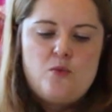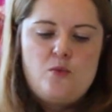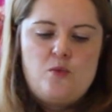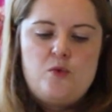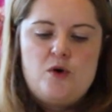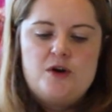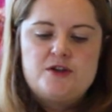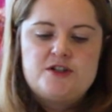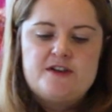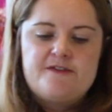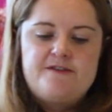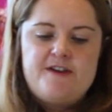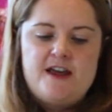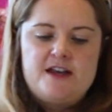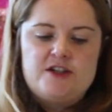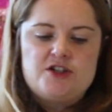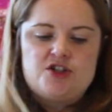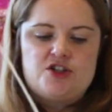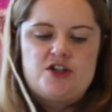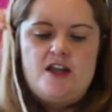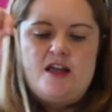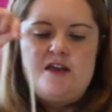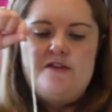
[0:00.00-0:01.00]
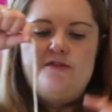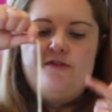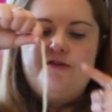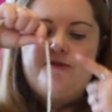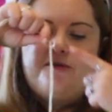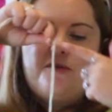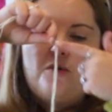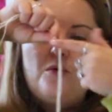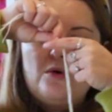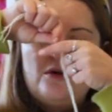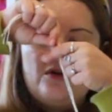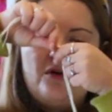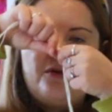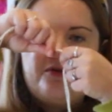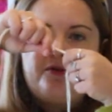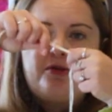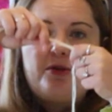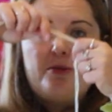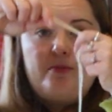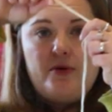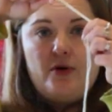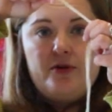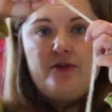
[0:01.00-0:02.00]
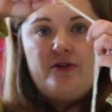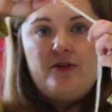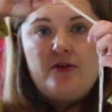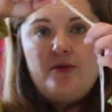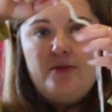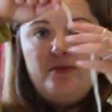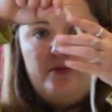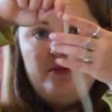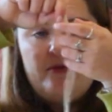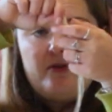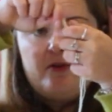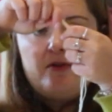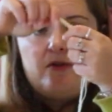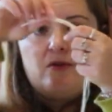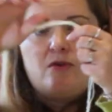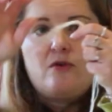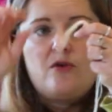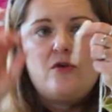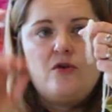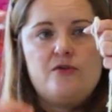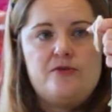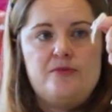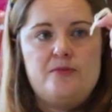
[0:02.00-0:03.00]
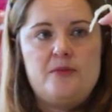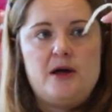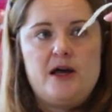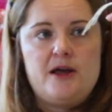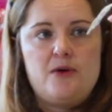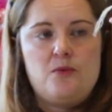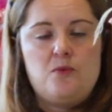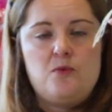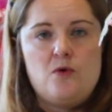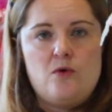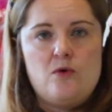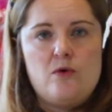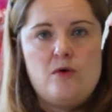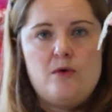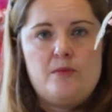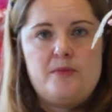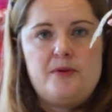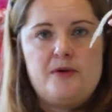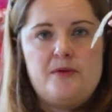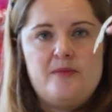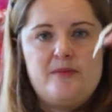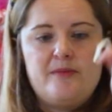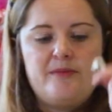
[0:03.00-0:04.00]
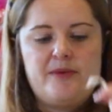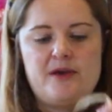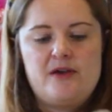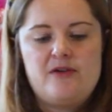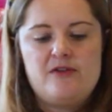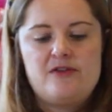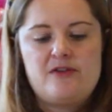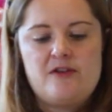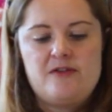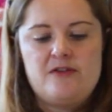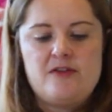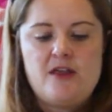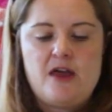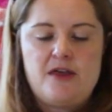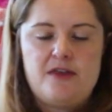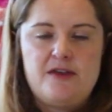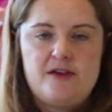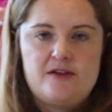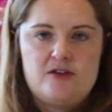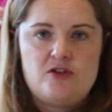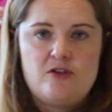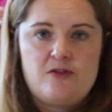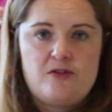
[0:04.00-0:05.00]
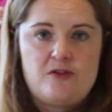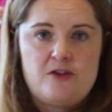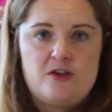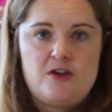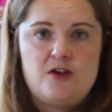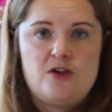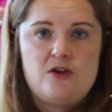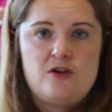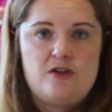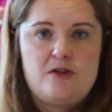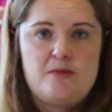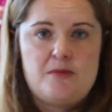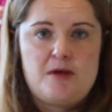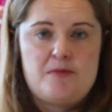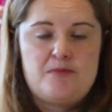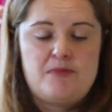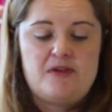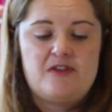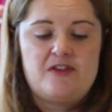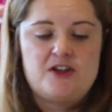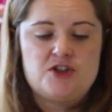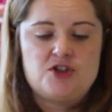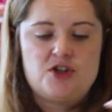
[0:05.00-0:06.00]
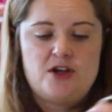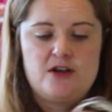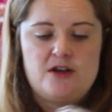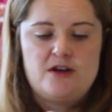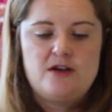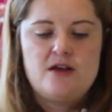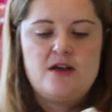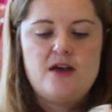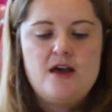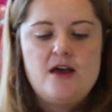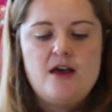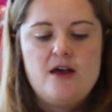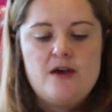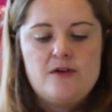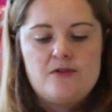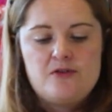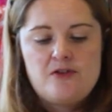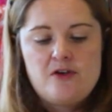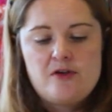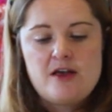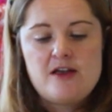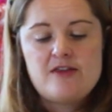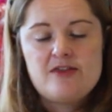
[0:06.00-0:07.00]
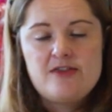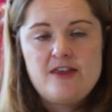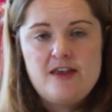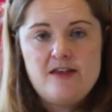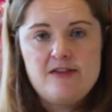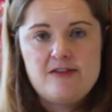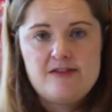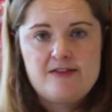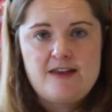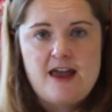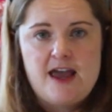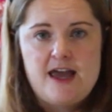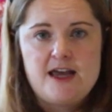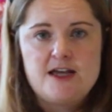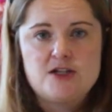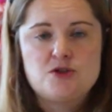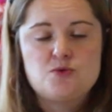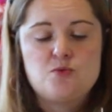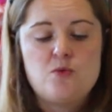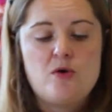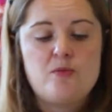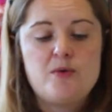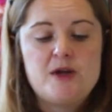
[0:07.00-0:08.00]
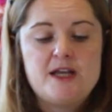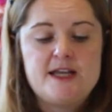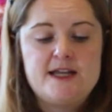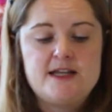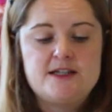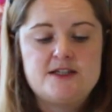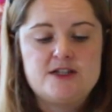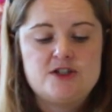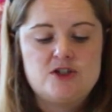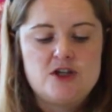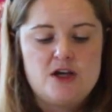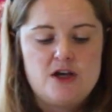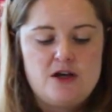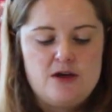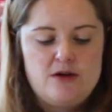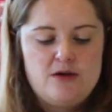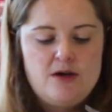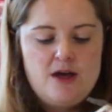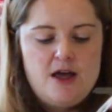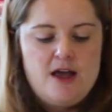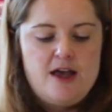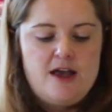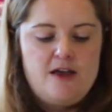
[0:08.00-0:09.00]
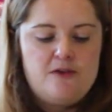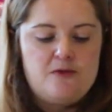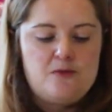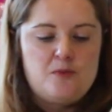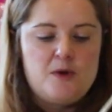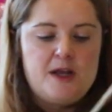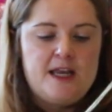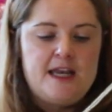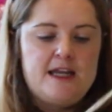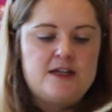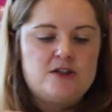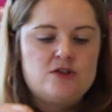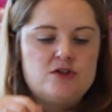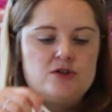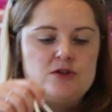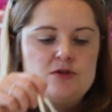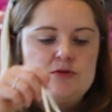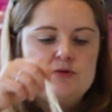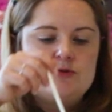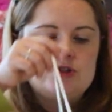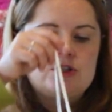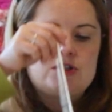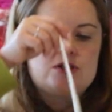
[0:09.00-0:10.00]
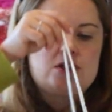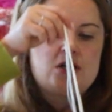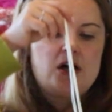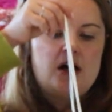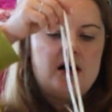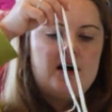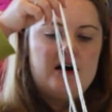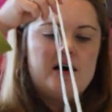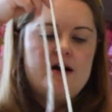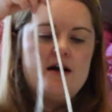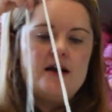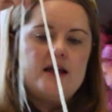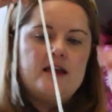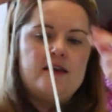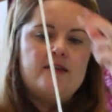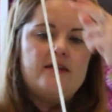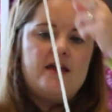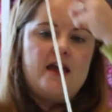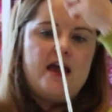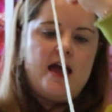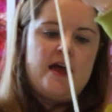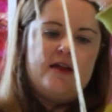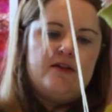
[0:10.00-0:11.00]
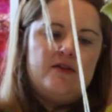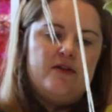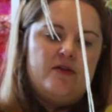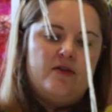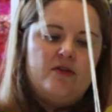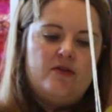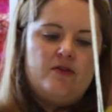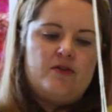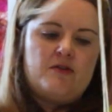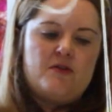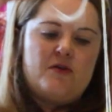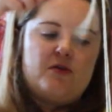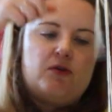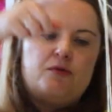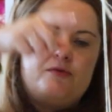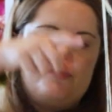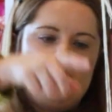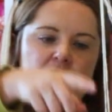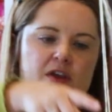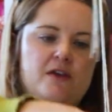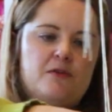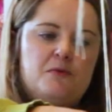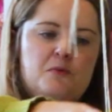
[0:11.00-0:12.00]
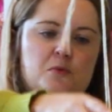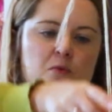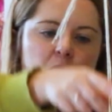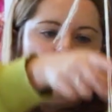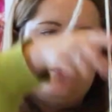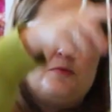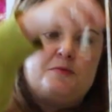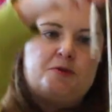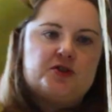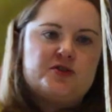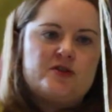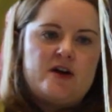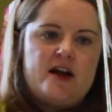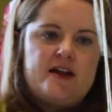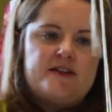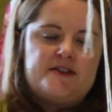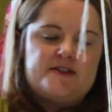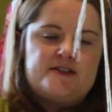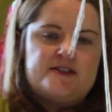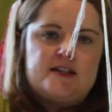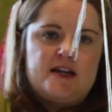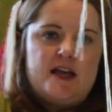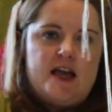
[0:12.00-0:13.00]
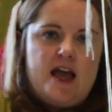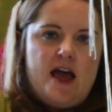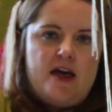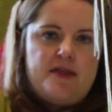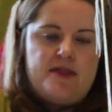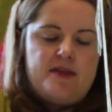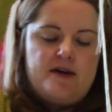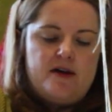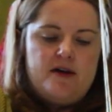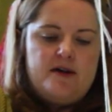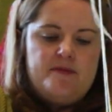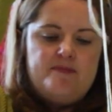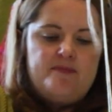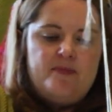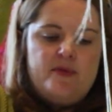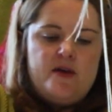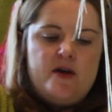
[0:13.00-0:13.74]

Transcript: would eventually fall off the bottoms of my warp because there's nothing to secure them in position. So at this stage, what we need to do is we need to tie the ends of these warp strands together